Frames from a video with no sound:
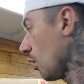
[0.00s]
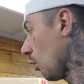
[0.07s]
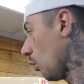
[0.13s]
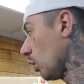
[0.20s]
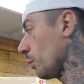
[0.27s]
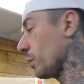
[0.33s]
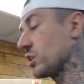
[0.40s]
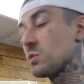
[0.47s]

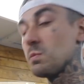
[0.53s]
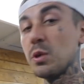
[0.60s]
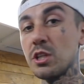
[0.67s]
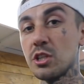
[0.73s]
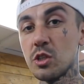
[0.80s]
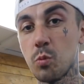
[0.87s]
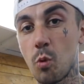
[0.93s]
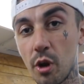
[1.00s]
all the bits and
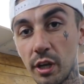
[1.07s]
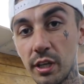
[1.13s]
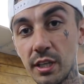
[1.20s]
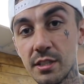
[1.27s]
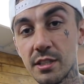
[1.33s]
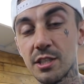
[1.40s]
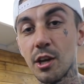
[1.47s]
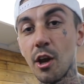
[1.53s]
pieces, what I
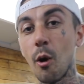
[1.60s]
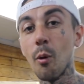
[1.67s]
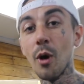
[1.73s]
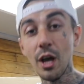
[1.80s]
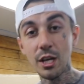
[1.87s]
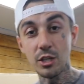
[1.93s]
needed to know.